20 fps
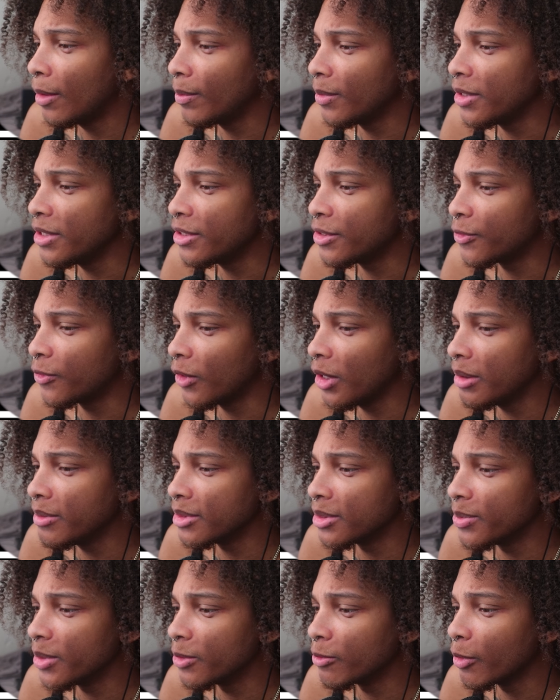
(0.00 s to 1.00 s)
I'm Heats
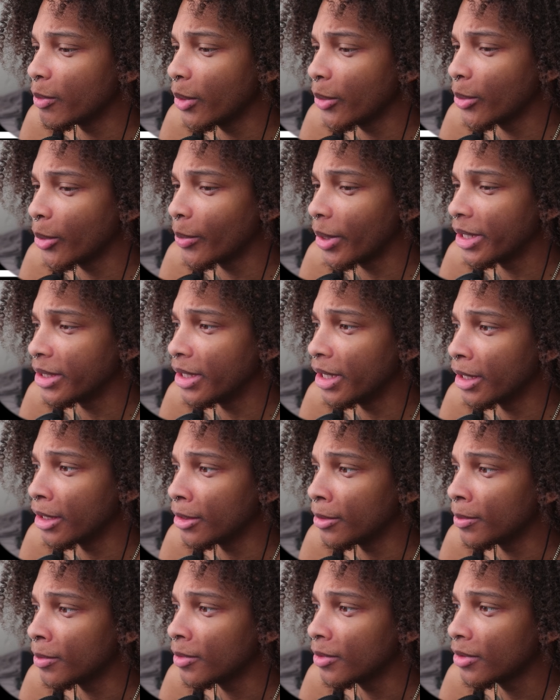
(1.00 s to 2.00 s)
Flamesman. Remember my
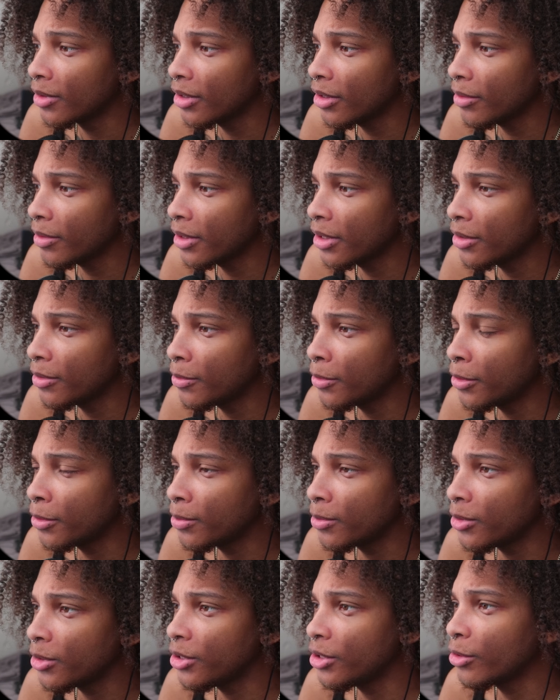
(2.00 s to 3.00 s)
name. Alright,
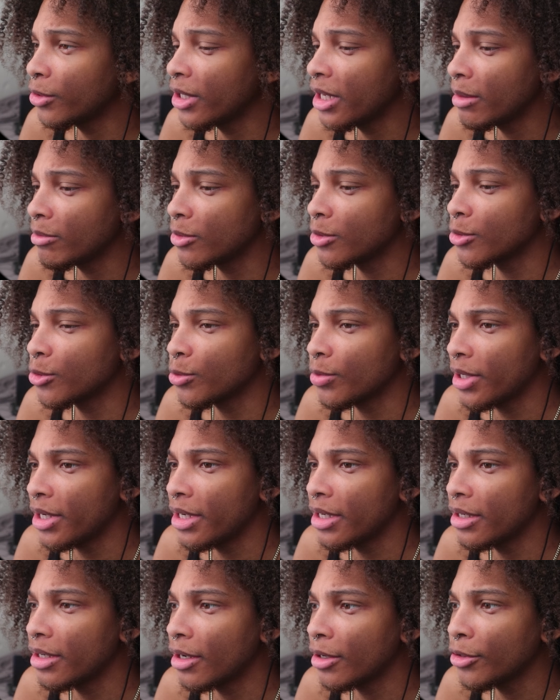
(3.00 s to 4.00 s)
well, your name was
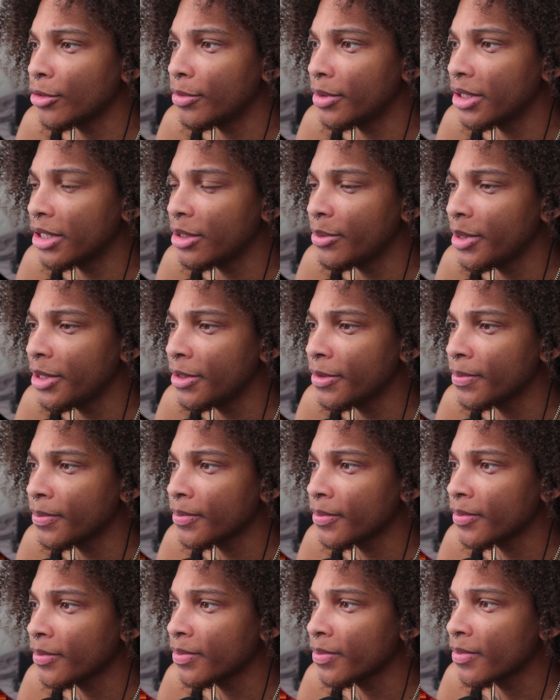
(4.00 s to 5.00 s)
Red. Are you an enemy?
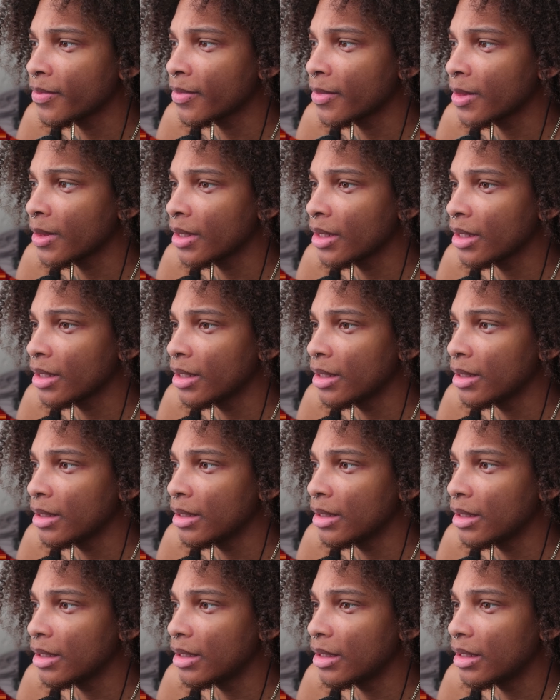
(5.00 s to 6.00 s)

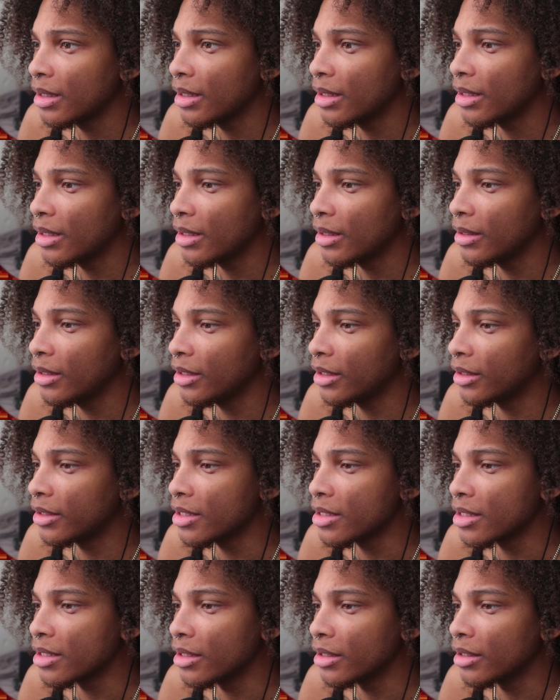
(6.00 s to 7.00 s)
Oh, look at
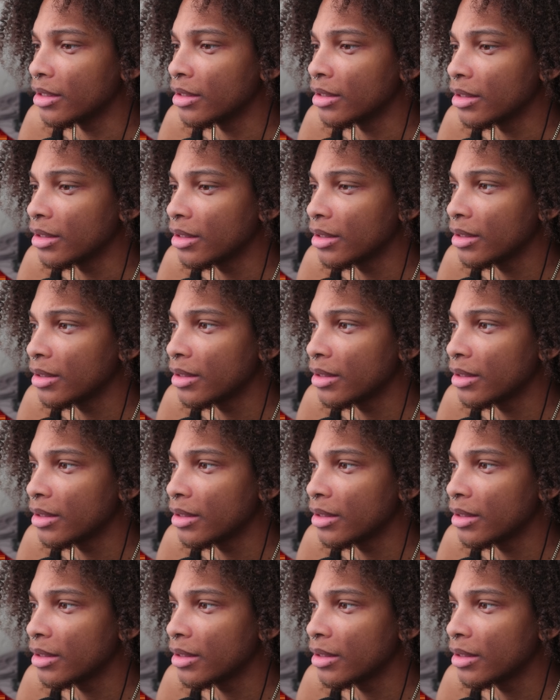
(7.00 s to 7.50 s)
this nigga.